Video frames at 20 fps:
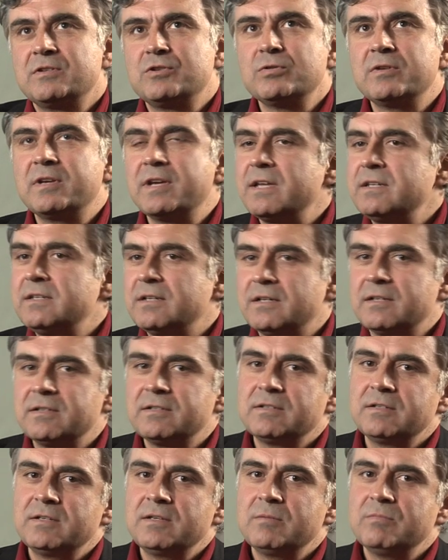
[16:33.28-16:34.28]
together
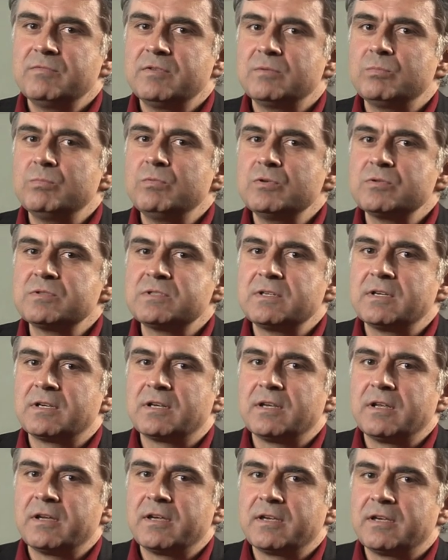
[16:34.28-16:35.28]
with
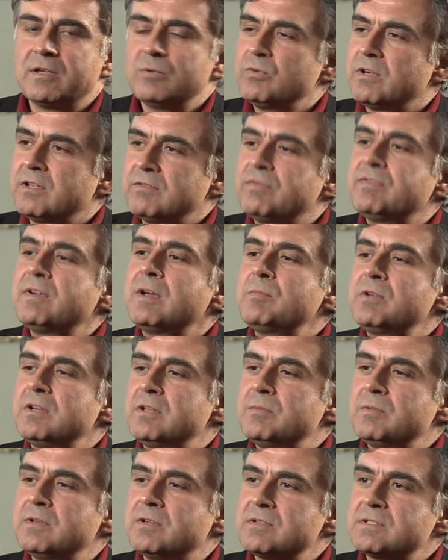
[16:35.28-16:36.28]
music like in one
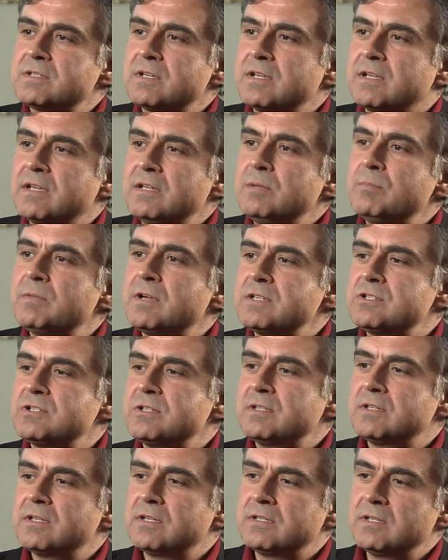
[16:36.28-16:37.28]
family? Because I can
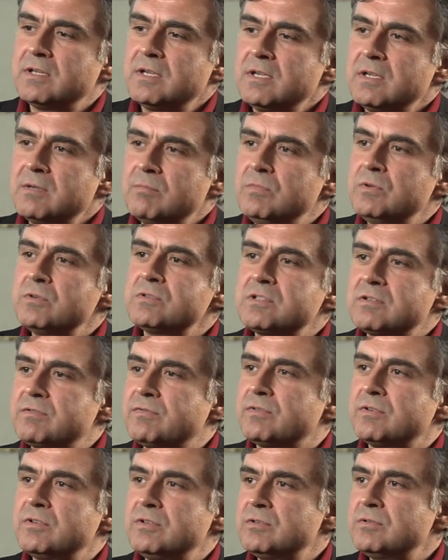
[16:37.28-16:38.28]
imagine that music
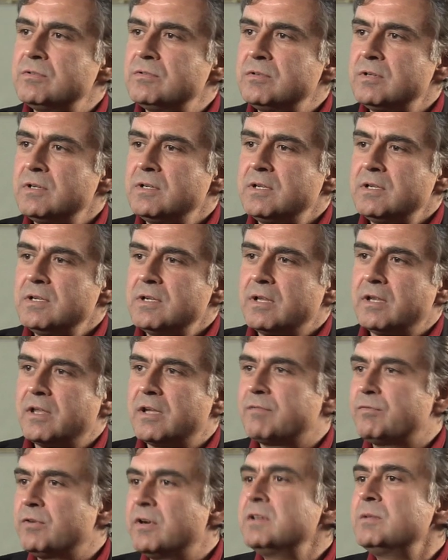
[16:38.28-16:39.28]
for you,
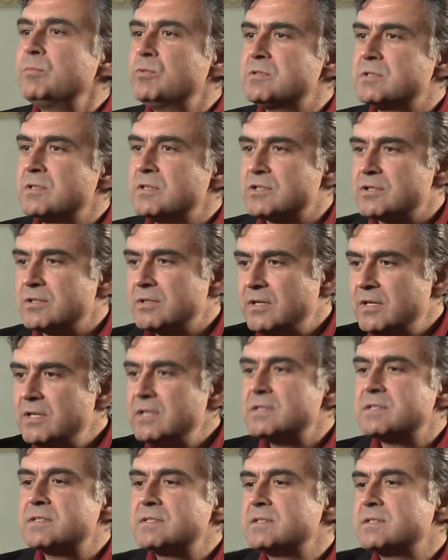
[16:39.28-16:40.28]
like for any musician,
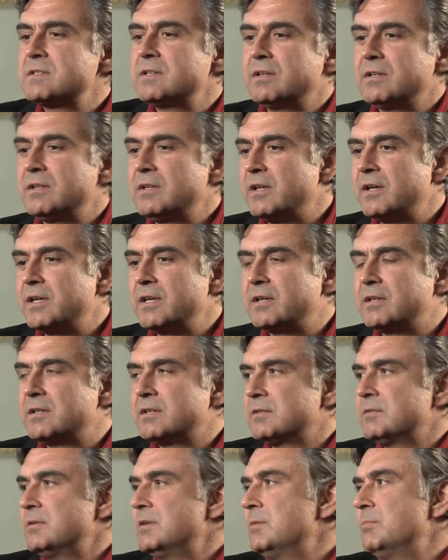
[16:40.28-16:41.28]
is like
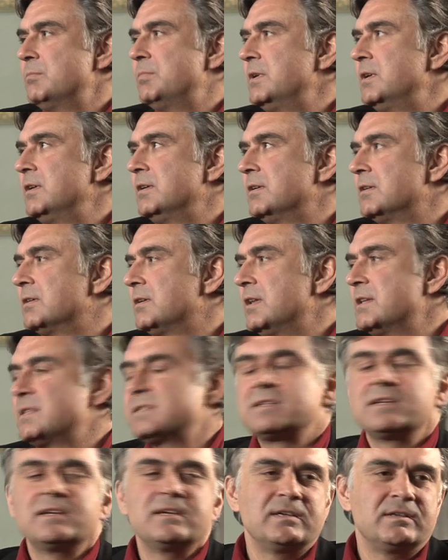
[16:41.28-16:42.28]
being, let's
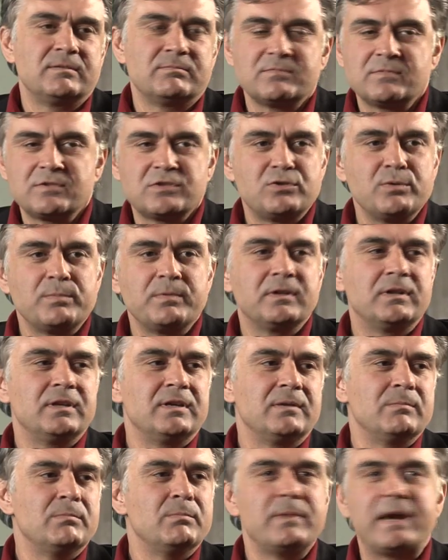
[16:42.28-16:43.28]
say,
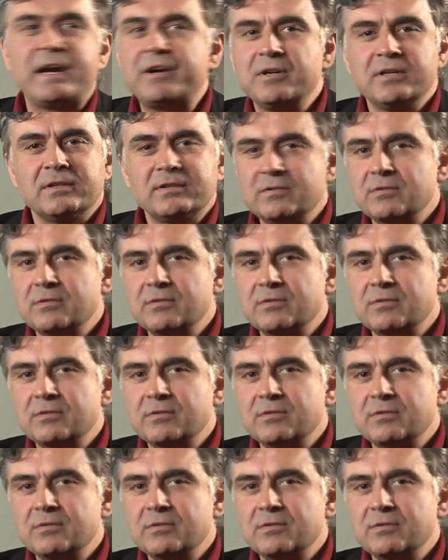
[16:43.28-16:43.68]
stupidly married